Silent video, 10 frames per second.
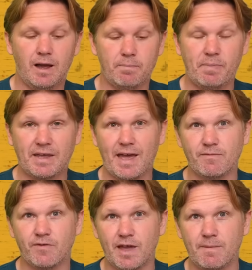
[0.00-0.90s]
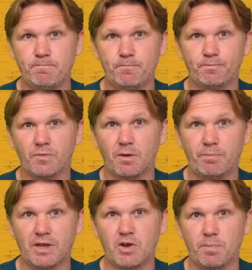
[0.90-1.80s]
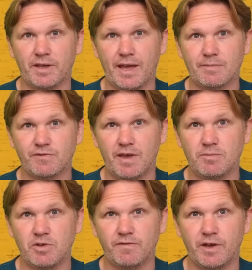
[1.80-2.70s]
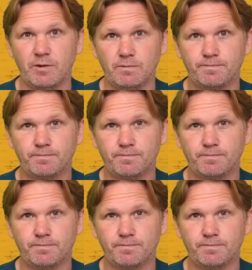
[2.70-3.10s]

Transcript: Big game for him. Big couple of games for him, you'd feel.